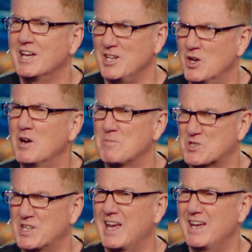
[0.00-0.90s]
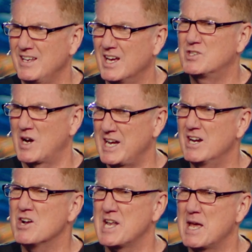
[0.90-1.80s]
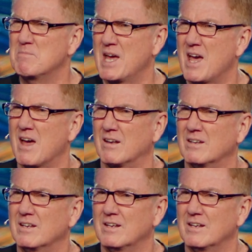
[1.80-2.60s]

You know what I'm saying? Do I hear an amen?